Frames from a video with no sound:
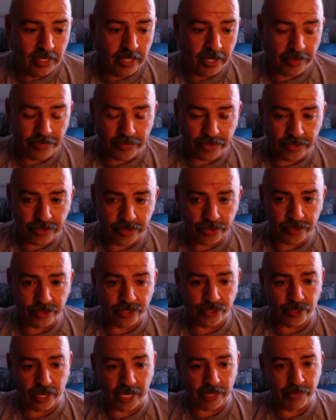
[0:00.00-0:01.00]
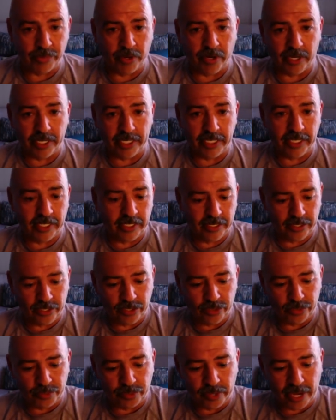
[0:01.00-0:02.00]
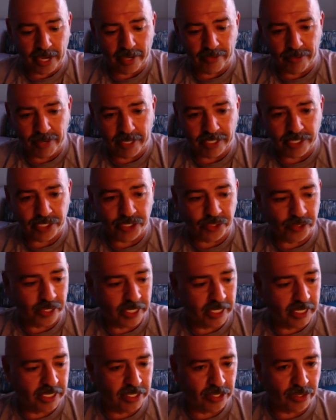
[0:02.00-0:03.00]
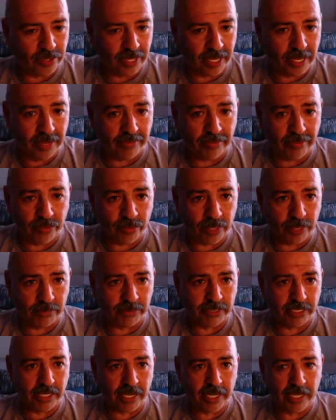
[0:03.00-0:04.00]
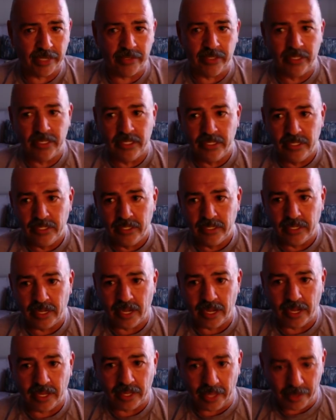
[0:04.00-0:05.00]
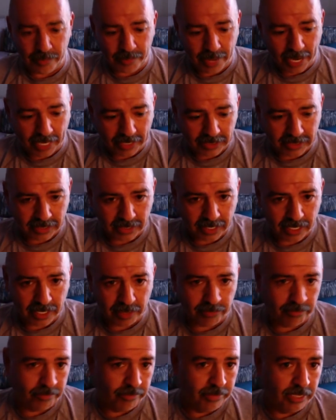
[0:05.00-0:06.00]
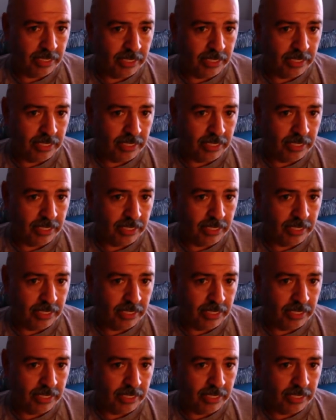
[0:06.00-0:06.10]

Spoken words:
If you trademark it, you brand registry it, you have a website that backs it up,